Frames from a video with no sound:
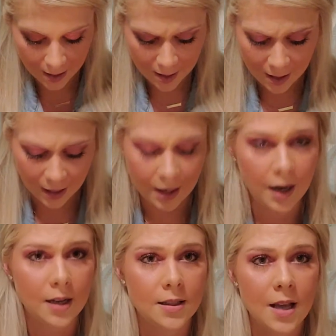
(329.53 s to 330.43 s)
And like
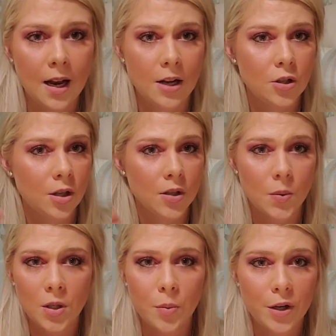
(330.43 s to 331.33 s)
I said, I should have
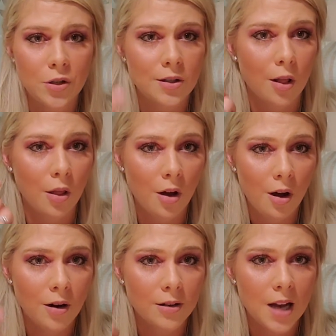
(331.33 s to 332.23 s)
switched brushes a
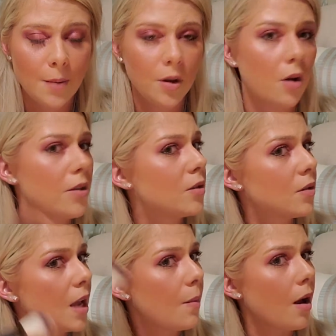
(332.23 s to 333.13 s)
long time ago. This
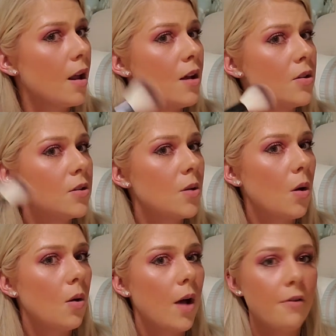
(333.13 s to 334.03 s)
came on
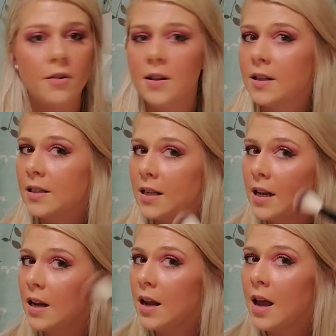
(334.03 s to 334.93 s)
so
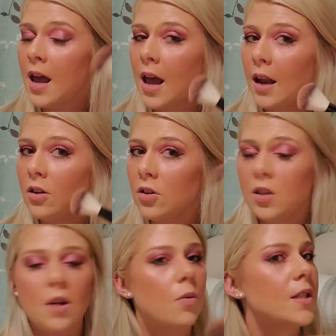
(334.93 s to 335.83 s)
effortlessly, and just,
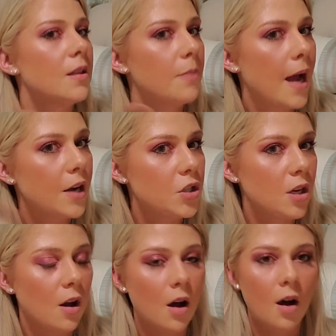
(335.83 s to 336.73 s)
it wasn't patchy at
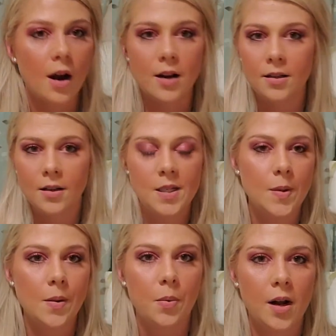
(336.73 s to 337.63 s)
all, and it's going to speed
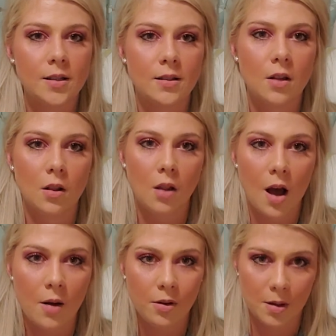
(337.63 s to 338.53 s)
up the process a
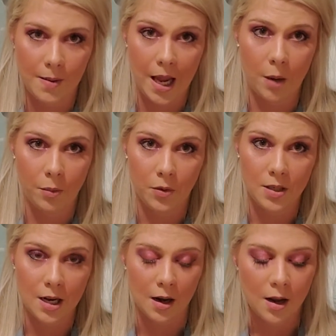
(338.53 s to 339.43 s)
lot with my makeup
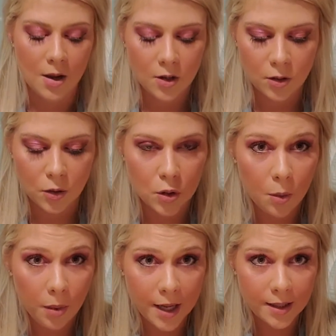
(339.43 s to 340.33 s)
routine. So 2
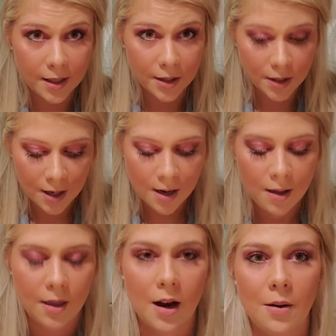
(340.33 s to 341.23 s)
pluses
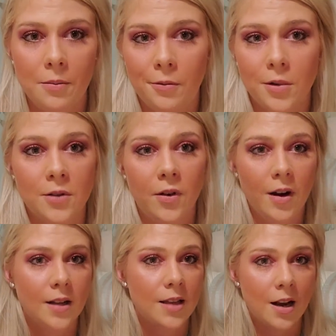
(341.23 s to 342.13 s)
that I was very
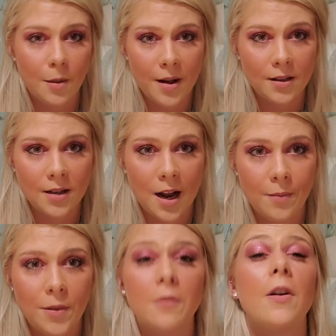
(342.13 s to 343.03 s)
excited about tonight,
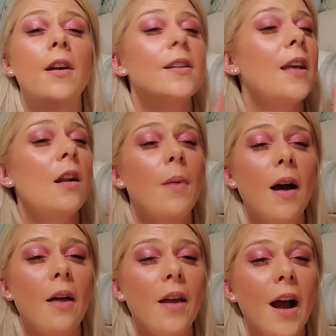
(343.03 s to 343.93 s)
and very excited about
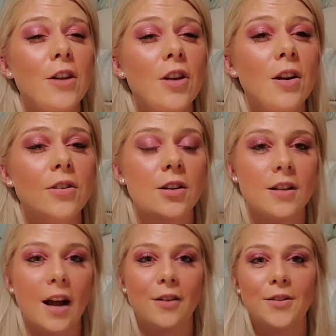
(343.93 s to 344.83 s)
how the eyeshadow turned
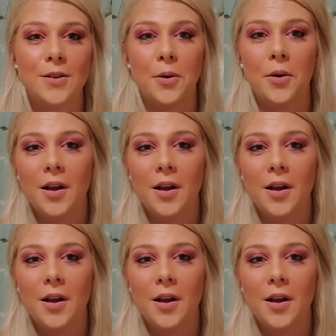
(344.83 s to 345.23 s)
out. So